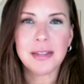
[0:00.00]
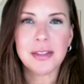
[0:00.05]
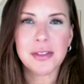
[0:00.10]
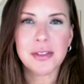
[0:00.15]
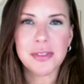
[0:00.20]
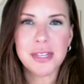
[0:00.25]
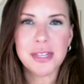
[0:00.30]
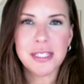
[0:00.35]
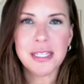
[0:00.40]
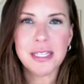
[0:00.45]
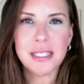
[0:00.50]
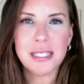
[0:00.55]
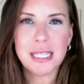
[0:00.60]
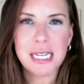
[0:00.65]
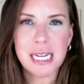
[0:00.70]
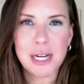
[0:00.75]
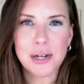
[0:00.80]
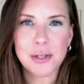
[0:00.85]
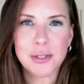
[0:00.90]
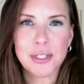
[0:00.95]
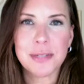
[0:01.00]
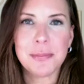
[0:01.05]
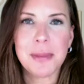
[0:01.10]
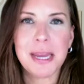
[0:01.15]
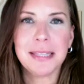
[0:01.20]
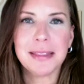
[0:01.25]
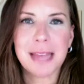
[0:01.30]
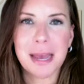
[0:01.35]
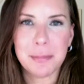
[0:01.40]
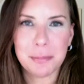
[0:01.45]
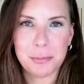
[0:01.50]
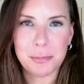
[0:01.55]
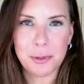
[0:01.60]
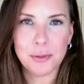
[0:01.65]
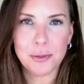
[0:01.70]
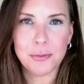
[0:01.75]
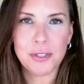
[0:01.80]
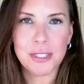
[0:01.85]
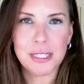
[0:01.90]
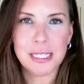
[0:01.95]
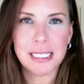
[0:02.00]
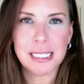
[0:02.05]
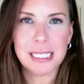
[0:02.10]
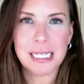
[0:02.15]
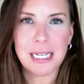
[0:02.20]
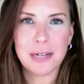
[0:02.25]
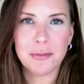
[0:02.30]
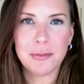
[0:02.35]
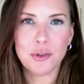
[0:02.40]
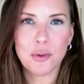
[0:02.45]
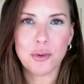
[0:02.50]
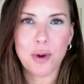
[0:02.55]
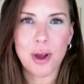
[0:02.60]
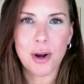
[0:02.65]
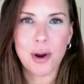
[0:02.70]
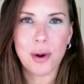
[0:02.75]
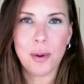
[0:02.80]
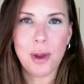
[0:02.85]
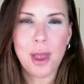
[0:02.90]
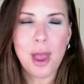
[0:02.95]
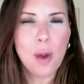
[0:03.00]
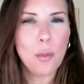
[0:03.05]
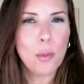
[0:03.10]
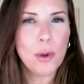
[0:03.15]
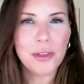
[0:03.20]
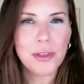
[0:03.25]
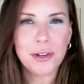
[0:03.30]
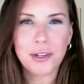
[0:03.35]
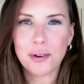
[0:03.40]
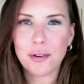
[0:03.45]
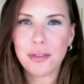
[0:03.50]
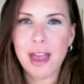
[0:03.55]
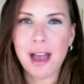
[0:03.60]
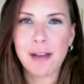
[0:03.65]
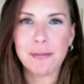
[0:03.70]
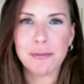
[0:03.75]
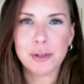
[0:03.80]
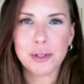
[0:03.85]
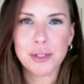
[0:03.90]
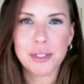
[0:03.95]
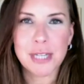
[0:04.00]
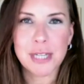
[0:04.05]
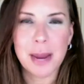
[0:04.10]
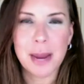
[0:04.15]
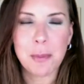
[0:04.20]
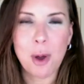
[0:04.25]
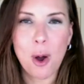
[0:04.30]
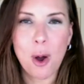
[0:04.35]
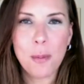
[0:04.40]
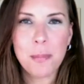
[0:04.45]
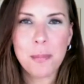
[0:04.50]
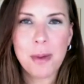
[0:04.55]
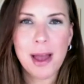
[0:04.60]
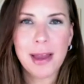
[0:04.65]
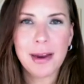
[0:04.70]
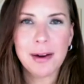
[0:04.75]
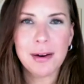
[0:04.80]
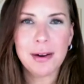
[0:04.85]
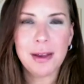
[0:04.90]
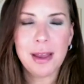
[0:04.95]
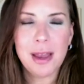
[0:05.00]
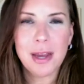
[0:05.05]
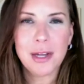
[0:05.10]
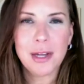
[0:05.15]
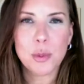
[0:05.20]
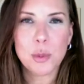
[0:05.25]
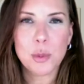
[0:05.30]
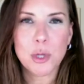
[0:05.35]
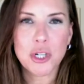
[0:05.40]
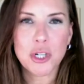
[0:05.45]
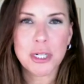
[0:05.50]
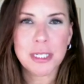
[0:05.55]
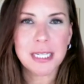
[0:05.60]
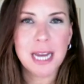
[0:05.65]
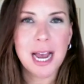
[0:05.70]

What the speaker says: that this is the year to make that move to the City of Toronto, whether you're that first-time home buyer, you're wishing to